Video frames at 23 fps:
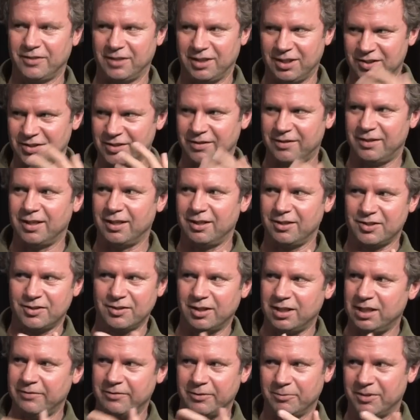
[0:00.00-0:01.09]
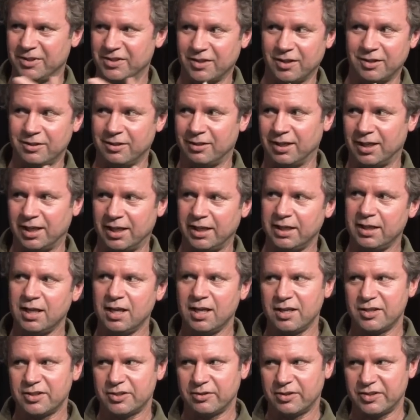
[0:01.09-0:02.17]
that isn't there, it's not even what's on your eye.
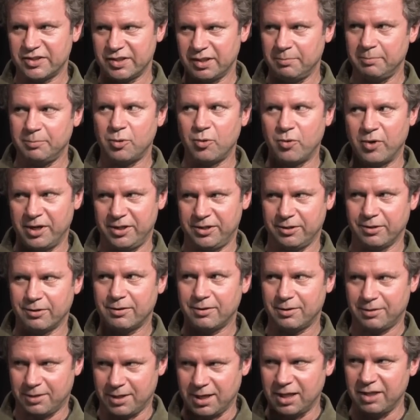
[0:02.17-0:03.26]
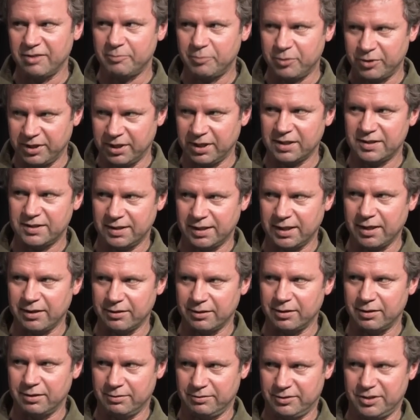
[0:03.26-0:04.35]
So at some point, you're kind of putting it
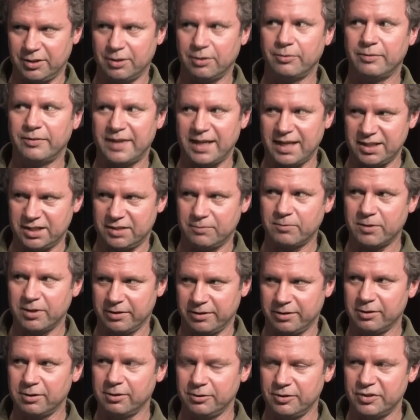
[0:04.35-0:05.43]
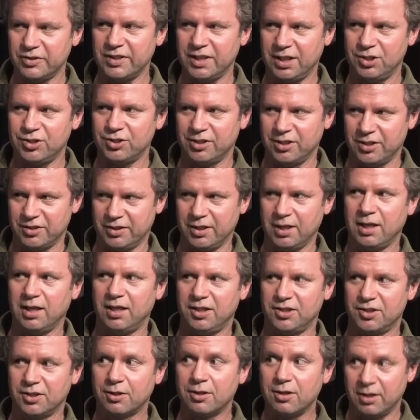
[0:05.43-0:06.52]
together. So that's where the hallucination is.
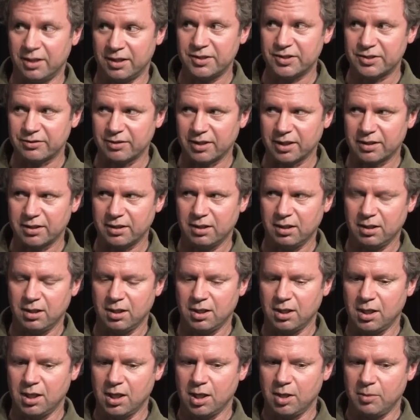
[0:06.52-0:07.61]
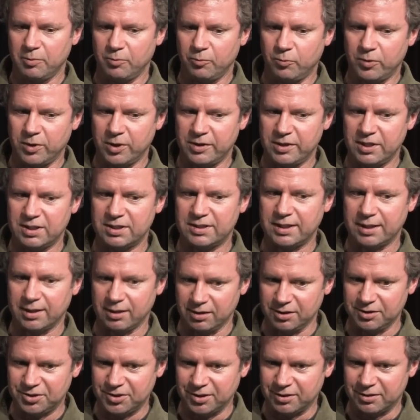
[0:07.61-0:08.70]
It's a construct. Where the
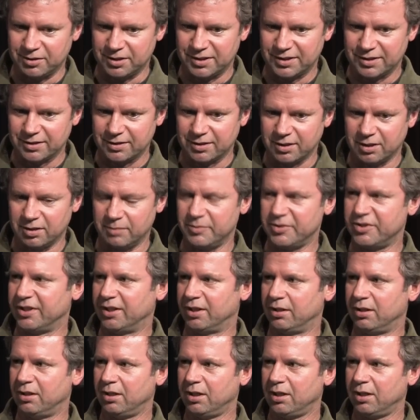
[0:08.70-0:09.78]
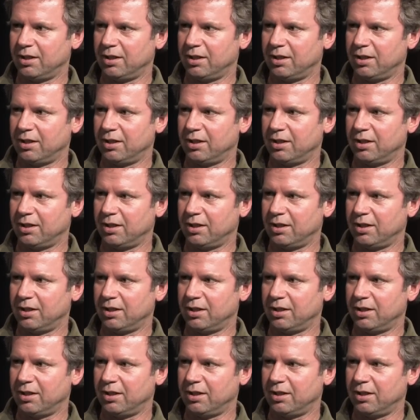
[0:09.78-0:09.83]
intelligence comes in